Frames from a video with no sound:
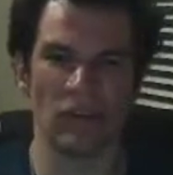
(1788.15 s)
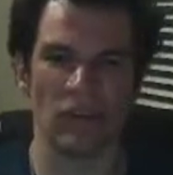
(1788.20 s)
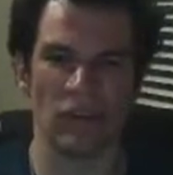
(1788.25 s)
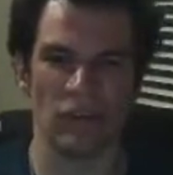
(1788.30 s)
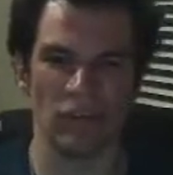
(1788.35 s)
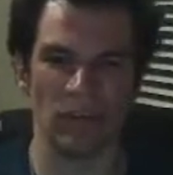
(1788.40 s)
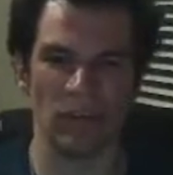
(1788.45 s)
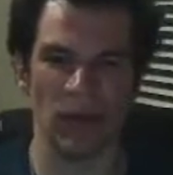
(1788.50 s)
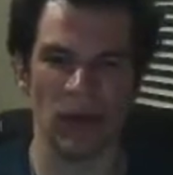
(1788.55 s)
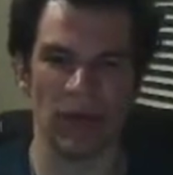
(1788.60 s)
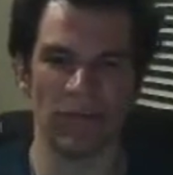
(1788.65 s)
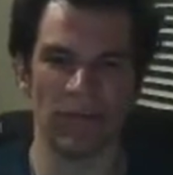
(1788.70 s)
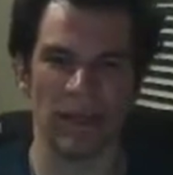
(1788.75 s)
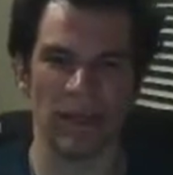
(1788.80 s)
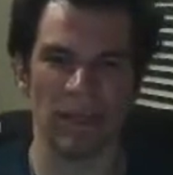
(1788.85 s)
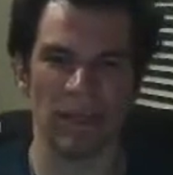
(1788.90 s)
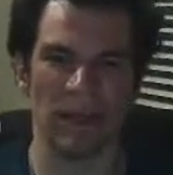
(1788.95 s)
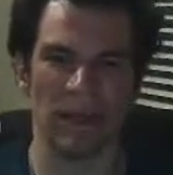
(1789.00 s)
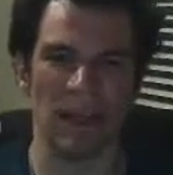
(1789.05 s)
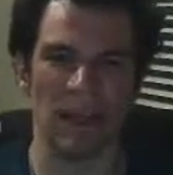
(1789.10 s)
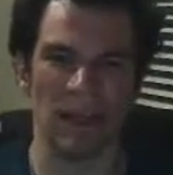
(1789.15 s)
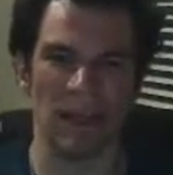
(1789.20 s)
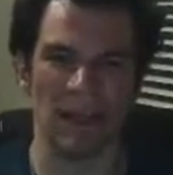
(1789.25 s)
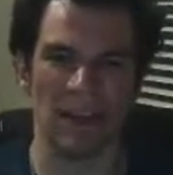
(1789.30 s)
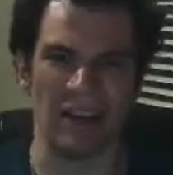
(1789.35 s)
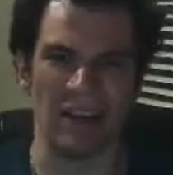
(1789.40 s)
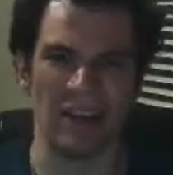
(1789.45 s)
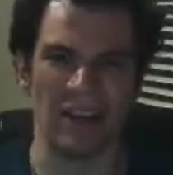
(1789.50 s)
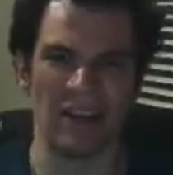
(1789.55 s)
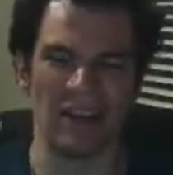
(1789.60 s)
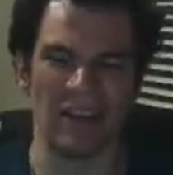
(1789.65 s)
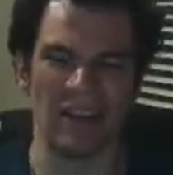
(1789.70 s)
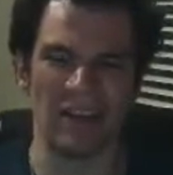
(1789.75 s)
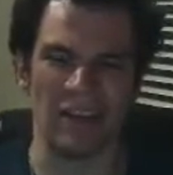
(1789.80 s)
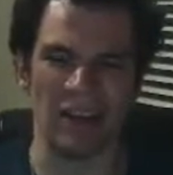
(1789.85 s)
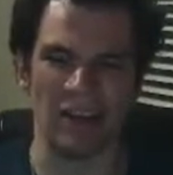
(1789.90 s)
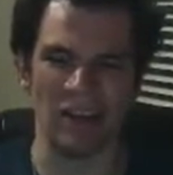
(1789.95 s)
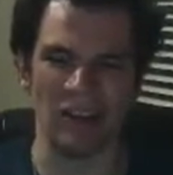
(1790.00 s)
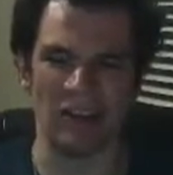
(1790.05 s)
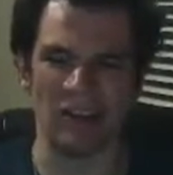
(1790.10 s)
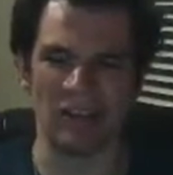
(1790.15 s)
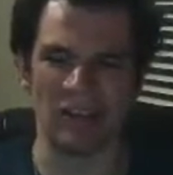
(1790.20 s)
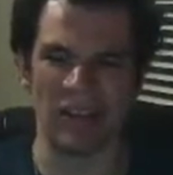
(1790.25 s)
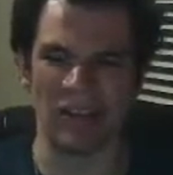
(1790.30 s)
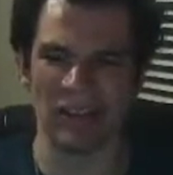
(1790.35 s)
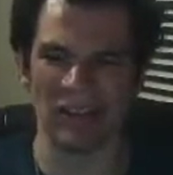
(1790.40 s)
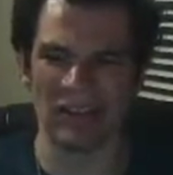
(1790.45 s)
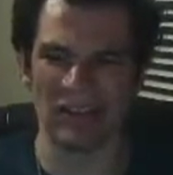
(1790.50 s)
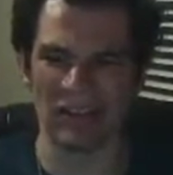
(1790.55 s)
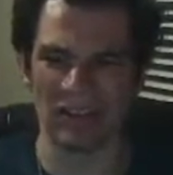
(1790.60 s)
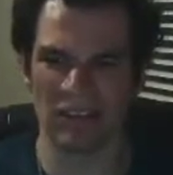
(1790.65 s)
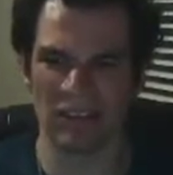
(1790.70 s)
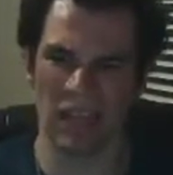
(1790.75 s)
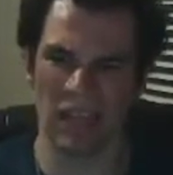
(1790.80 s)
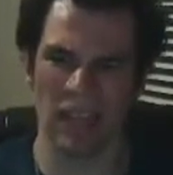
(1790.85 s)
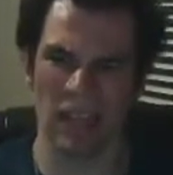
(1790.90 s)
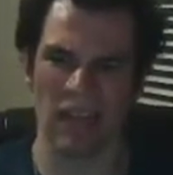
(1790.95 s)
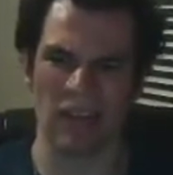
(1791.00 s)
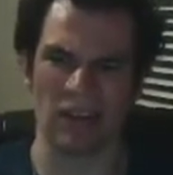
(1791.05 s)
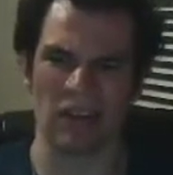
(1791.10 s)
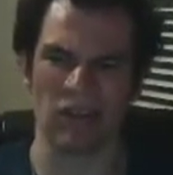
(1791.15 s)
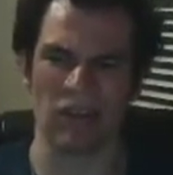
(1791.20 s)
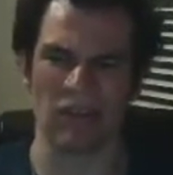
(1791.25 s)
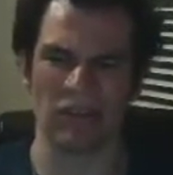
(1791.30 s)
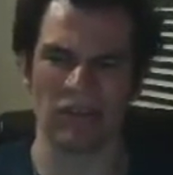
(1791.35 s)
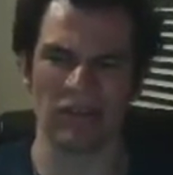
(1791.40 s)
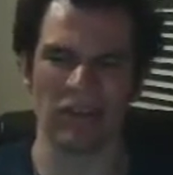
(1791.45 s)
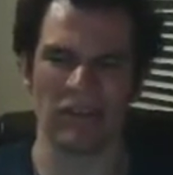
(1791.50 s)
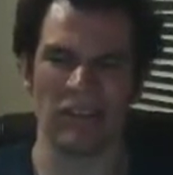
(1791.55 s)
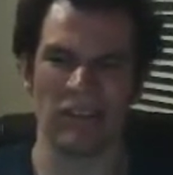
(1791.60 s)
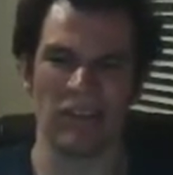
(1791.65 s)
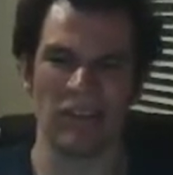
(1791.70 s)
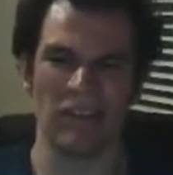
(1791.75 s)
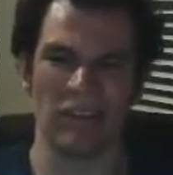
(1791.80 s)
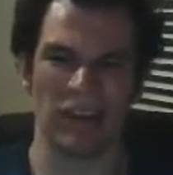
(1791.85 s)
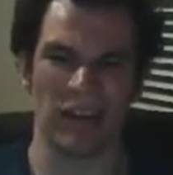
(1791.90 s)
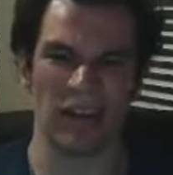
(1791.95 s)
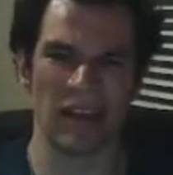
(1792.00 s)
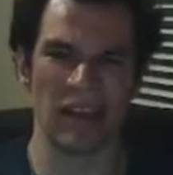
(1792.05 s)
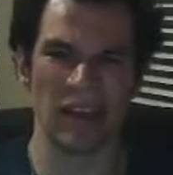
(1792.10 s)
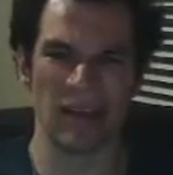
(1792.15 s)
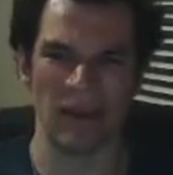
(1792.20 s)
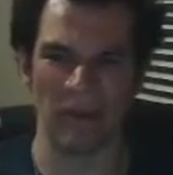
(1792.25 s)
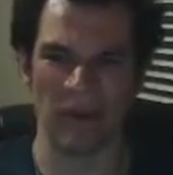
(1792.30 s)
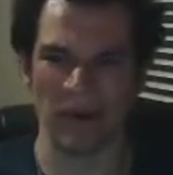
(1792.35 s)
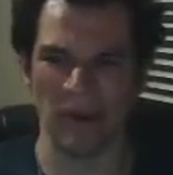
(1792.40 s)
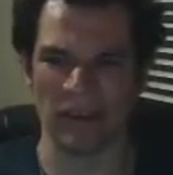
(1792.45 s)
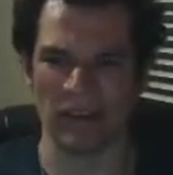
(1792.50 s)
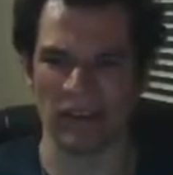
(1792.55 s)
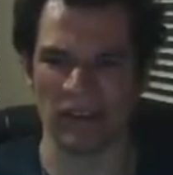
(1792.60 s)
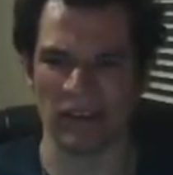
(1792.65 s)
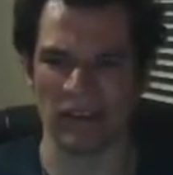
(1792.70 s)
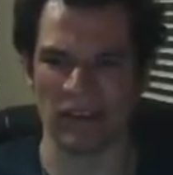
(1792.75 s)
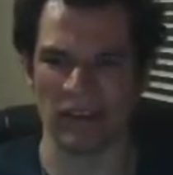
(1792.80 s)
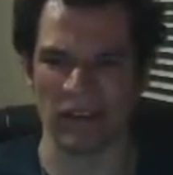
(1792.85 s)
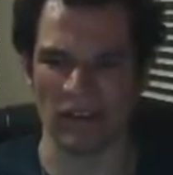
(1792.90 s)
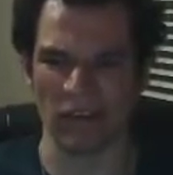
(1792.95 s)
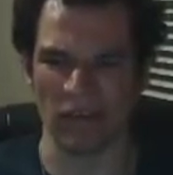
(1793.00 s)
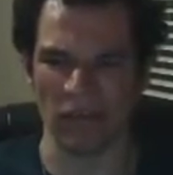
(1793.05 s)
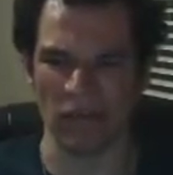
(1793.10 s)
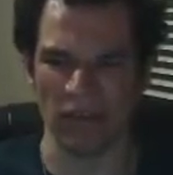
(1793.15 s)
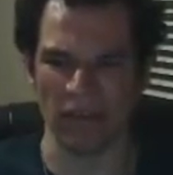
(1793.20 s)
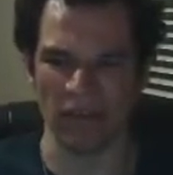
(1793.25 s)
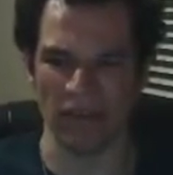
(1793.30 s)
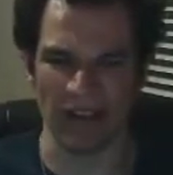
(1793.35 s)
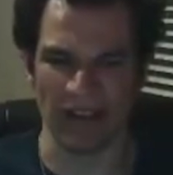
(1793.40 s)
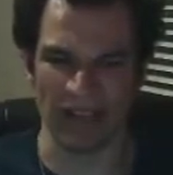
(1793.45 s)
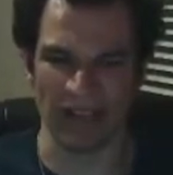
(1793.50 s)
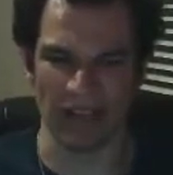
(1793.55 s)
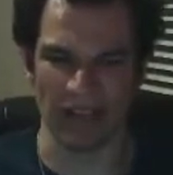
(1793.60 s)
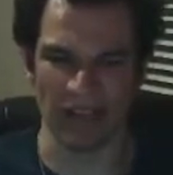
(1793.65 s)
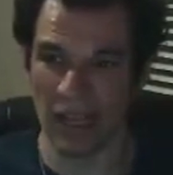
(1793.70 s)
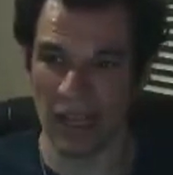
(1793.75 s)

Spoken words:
suboptimal choices and consider the branches equivalent.